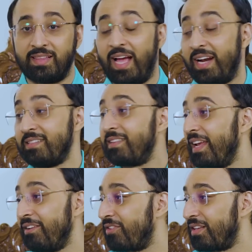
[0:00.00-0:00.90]
That
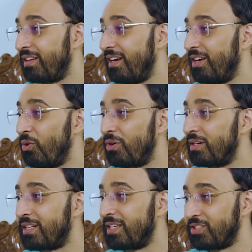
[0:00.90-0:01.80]
saved a
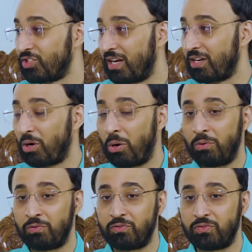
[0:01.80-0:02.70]
good chunk
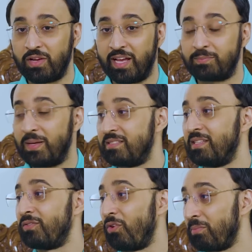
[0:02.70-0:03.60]
of
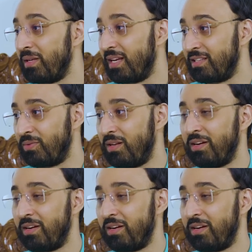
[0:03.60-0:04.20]
expenses for me as well,